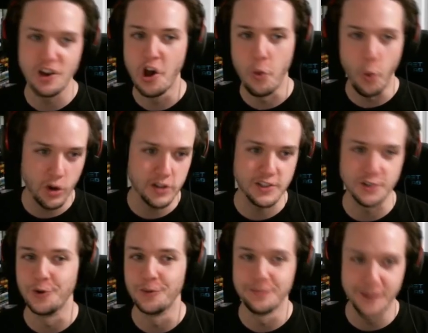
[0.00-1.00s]
Ward
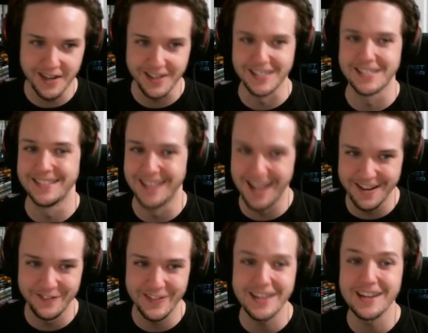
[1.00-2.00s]
2, Menace,
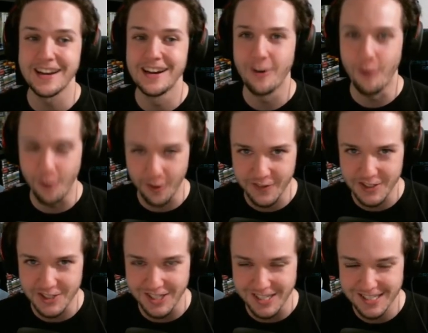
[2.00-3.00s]
Lifelink, or
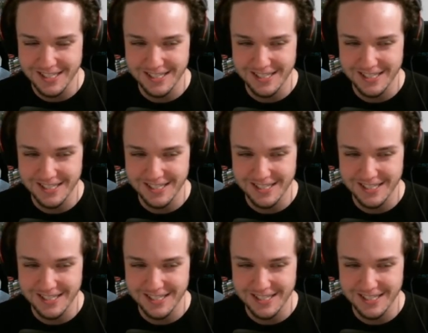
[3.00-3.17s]
Vigilance.